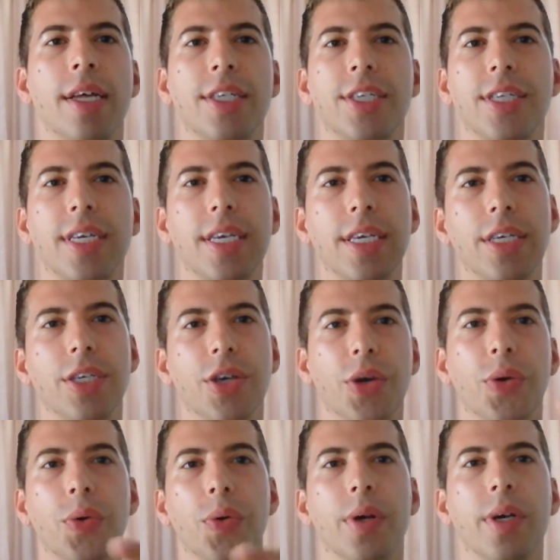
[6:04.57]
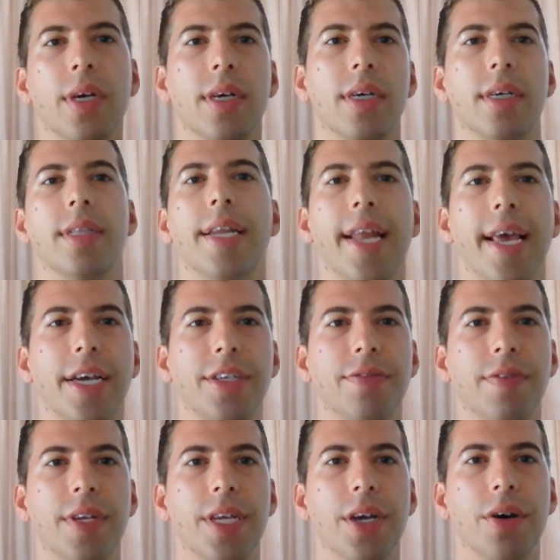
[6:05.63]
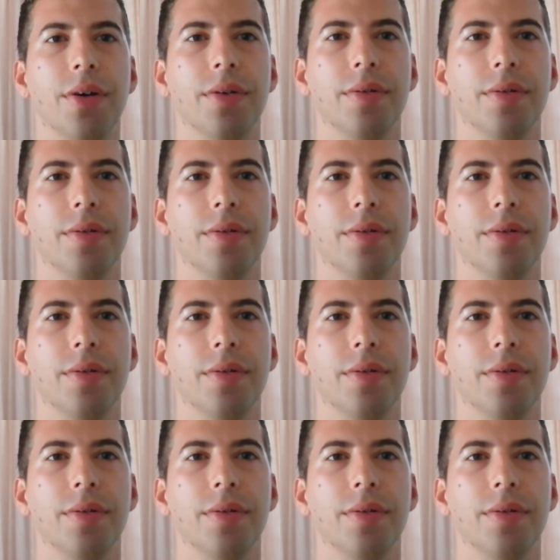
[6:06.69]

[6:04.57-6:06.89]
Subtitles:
See you in the next video.